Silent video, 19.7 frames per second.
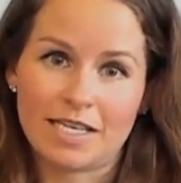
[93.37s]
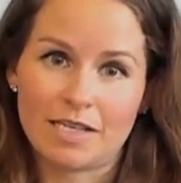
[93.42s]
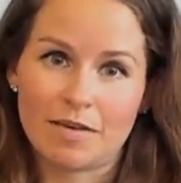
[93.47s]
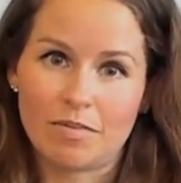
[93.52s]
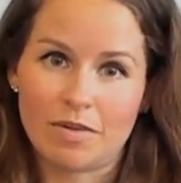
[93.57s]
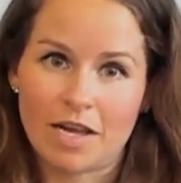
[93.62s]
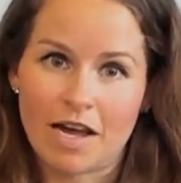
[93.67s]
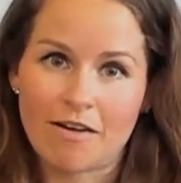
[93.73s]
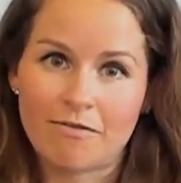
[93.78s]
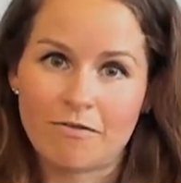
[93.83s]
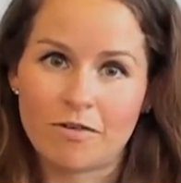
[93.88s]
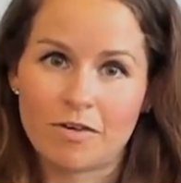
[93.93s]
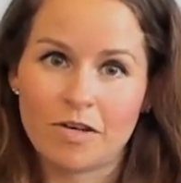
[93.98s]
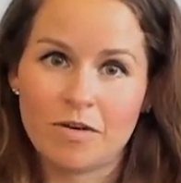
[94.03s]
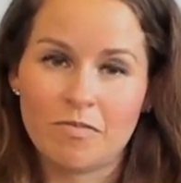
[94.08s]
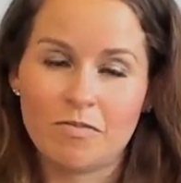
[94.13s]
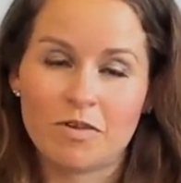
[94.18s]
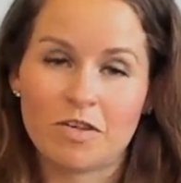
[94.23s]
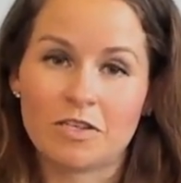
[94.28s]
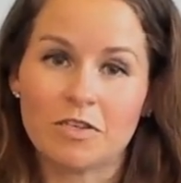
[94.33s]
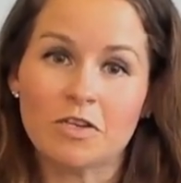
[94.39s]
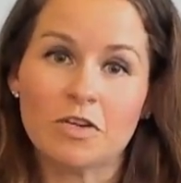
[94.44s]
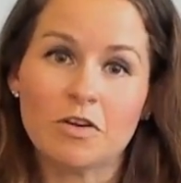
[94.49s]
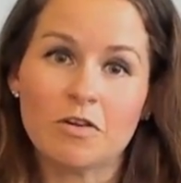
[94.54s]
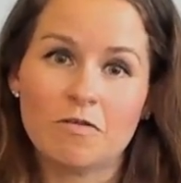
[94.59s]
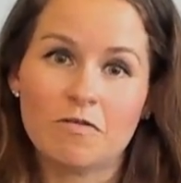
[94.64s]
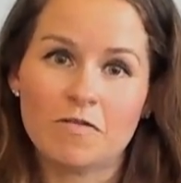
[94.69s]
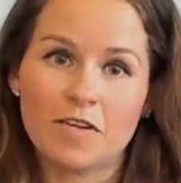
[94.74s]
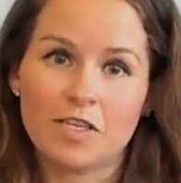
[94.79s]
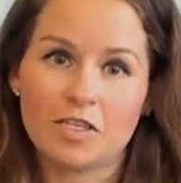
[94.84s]
the platform with
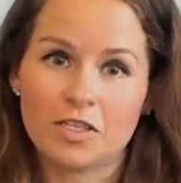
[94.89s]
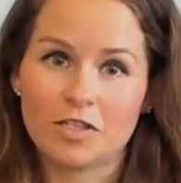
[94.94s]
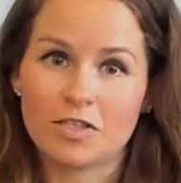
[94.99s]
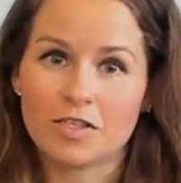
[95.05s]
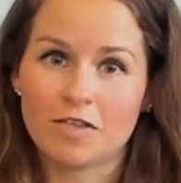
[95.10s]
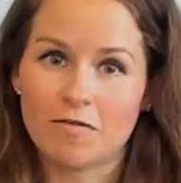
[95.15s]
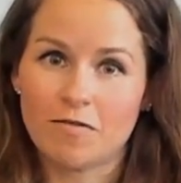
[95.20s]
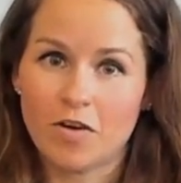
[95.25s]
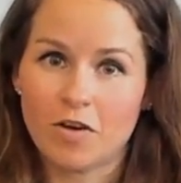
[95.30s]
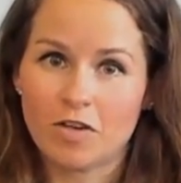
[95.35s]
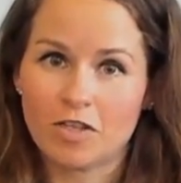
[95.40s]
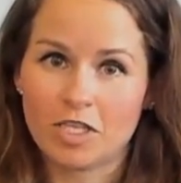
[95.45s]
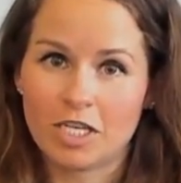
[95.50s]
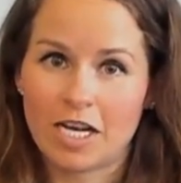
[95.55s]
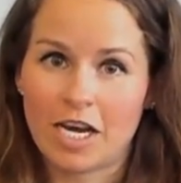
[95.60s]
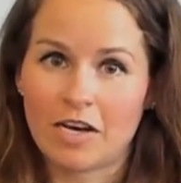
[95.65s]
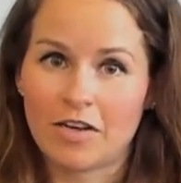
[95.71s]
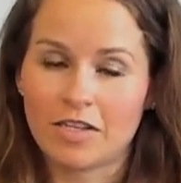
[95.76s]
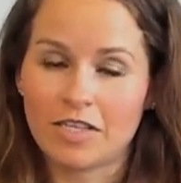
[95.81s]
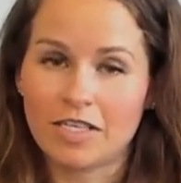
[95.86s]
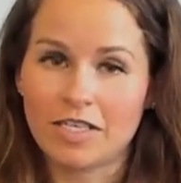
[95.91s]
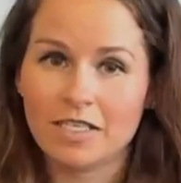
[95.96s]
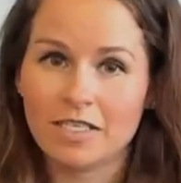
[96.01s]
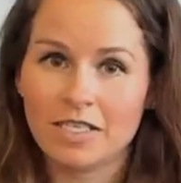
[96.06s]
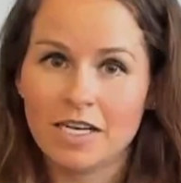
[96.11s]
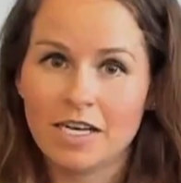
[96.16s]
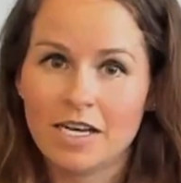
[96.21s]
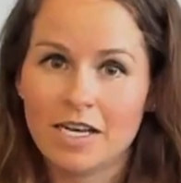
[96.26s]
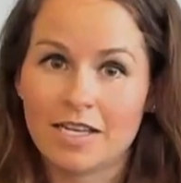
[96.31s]
new features and functionalities